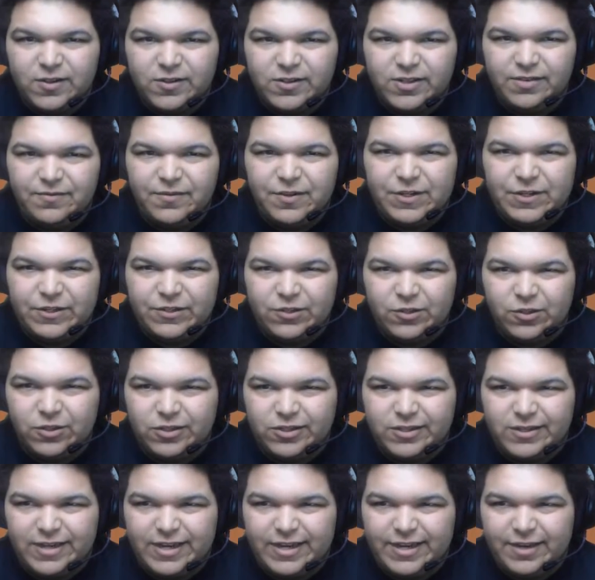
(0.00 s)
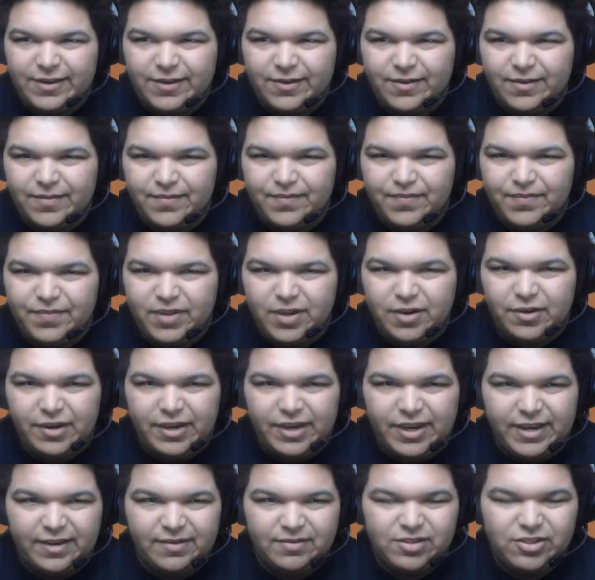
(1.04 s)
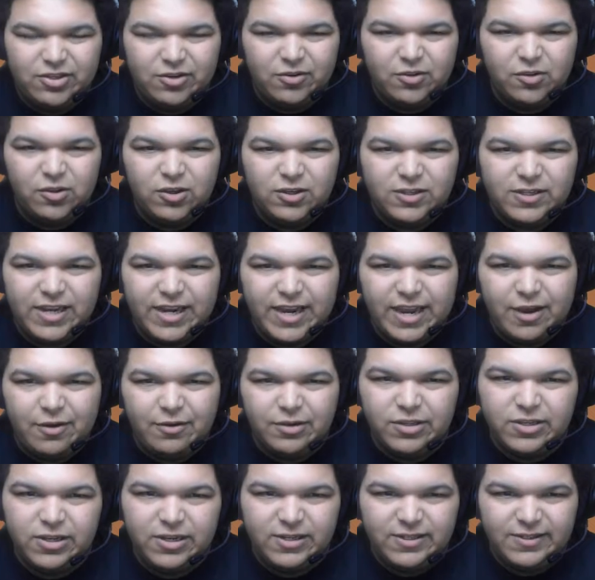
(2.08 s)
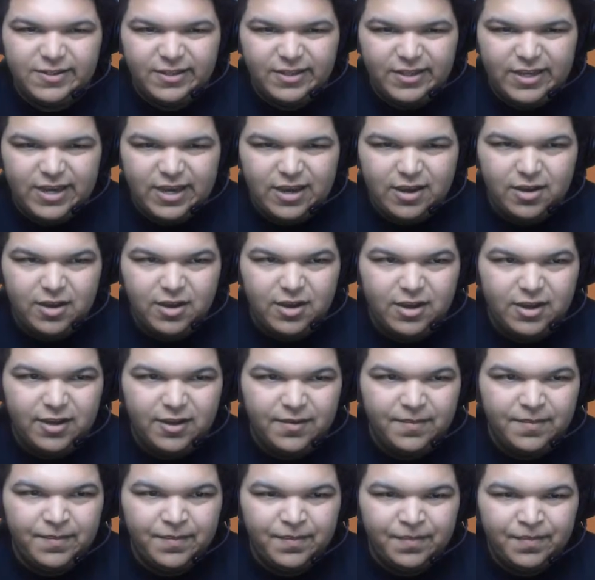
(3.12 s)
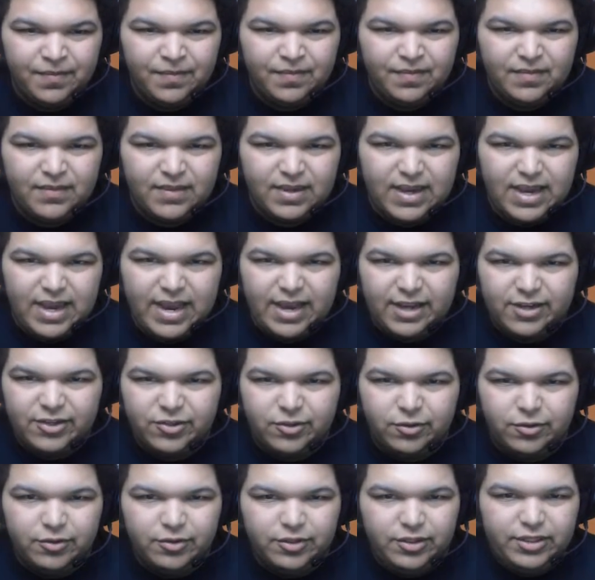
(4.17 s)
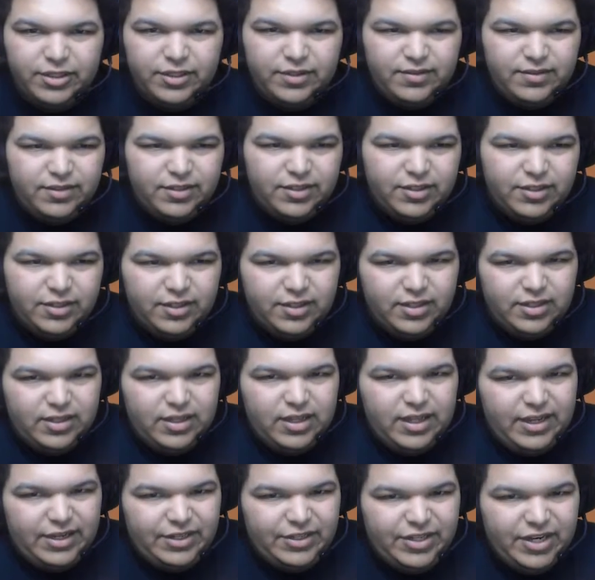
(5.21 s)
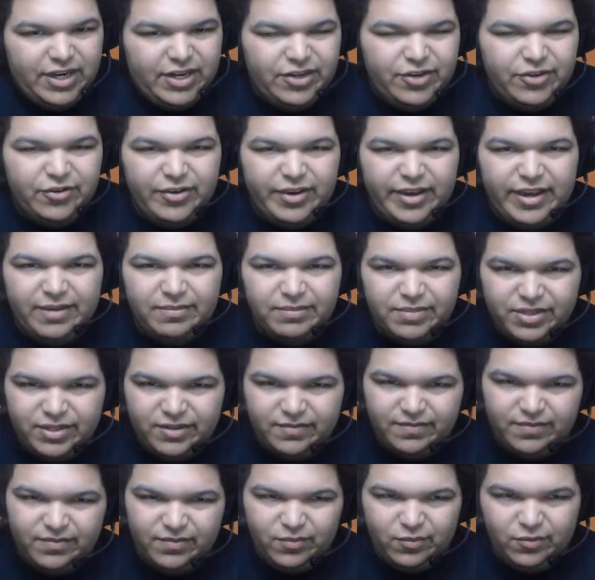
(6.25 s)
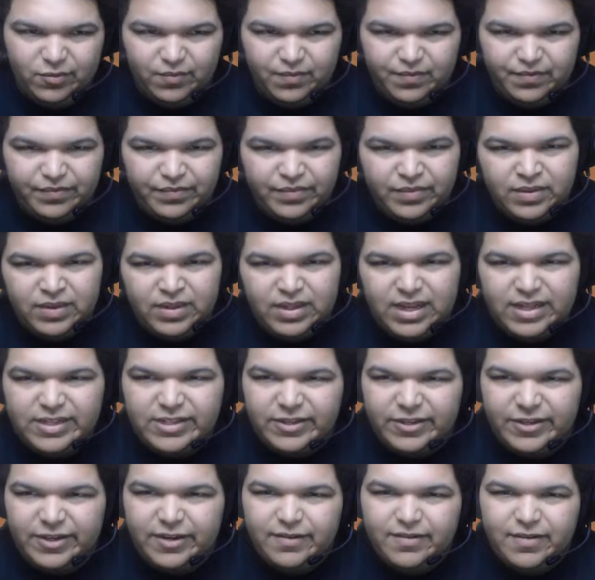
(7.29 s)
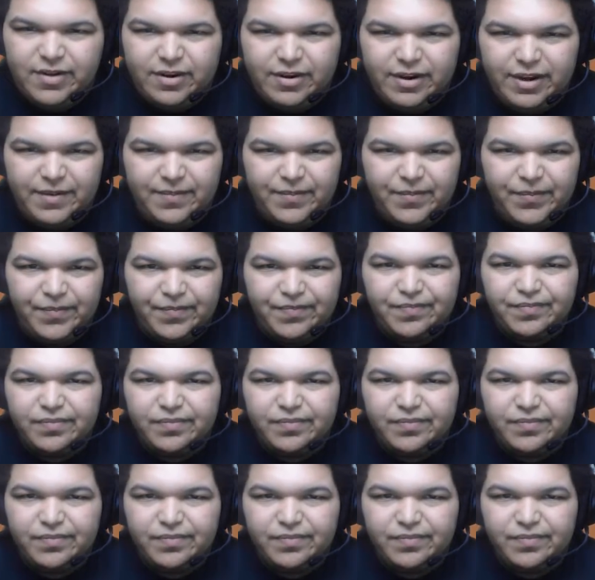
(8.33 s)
Let's see if it just looks like... Okay, so it looks like how it does in the uh, actual like Gen 2 games. That's lit. Alright.